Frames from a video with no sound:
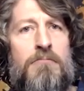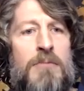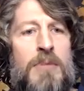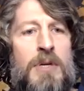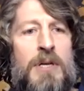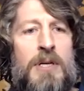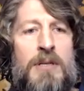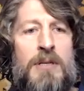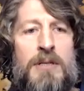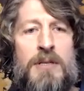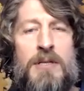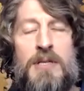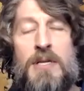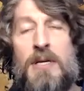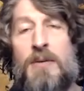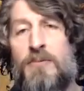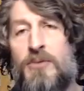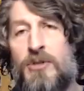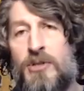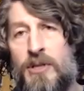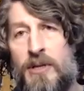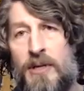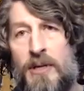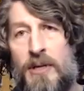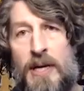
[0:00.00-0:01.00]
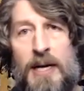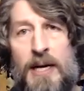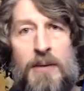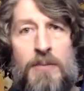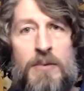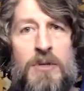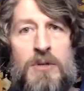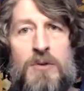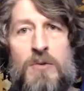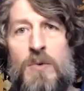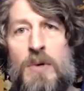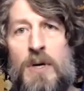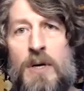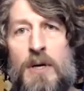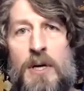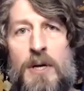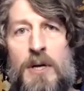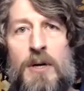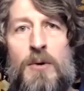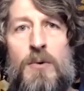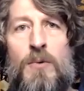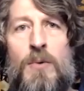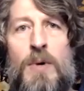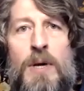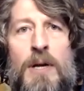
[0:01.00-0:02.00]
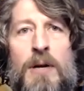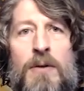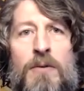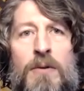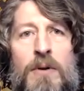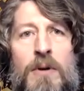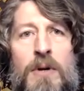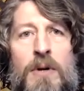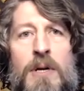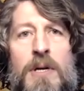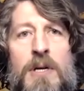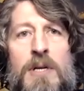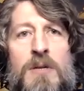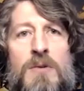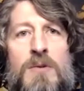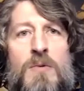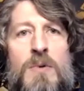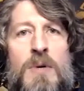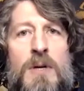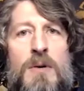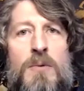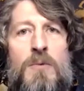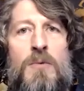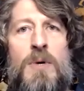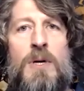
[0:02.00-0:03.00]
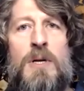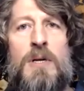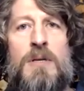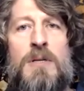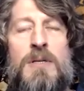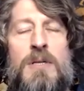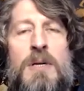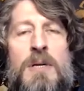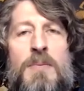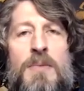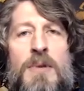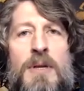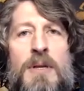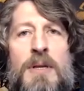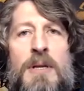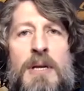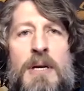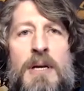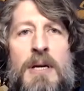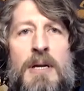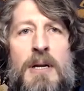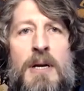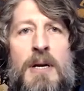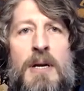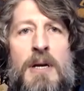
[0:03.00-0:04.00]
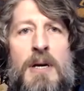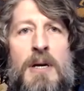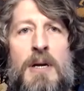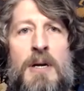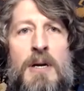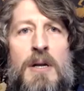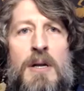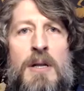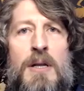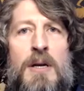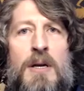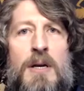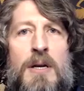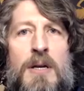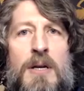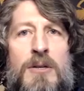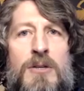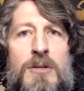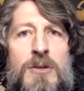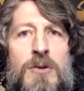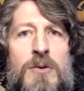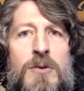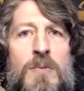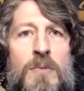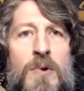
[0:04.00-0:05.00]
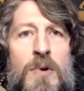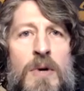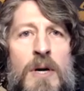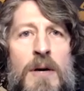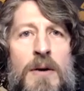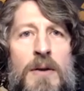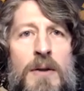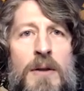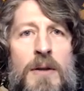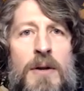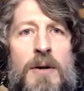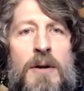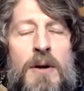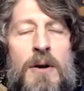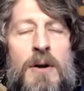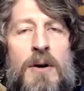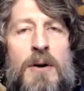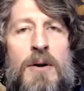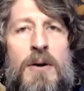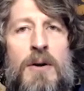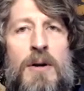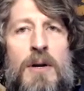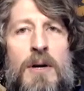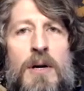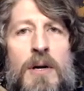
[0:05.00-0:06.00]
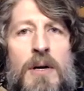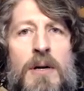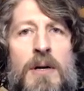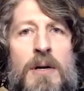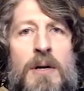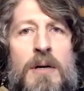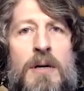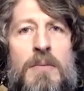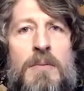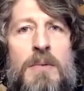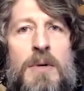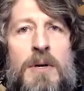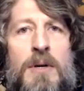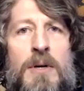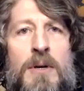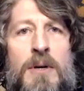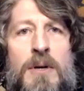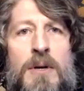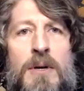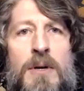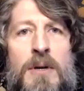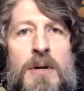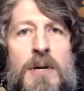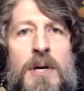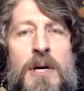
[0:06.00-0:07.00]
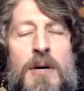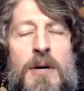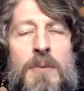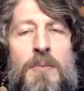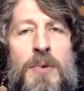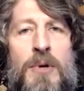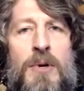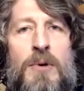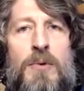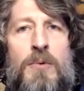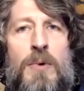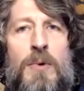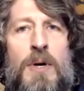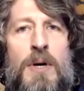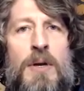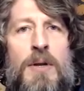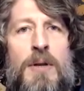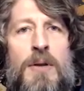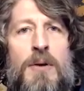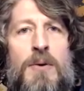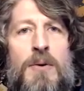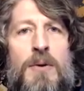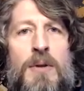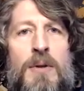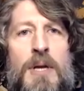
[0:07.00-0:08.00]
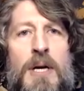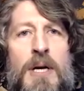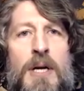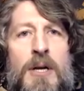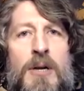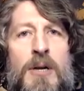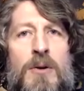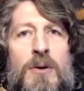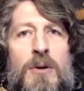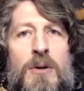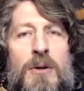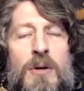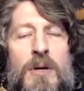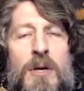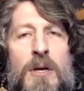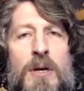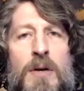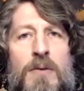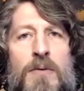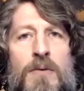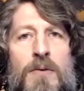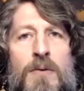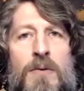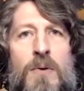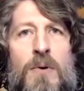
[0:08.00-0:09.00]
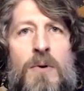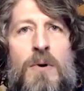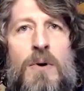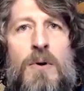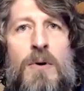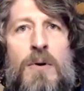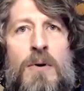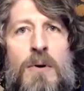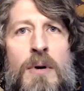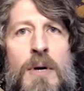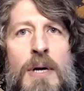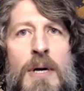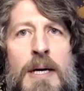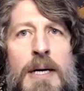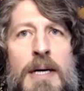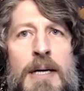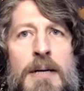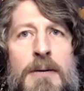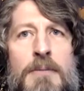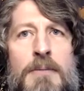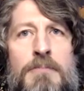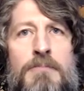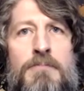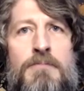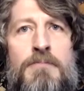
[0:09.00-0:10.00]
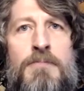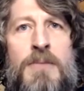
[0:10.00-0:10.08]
consumption habits, what, you know, whatever it is, what, what is something that the consumer out there um, could help you with, or that you're looking for, um,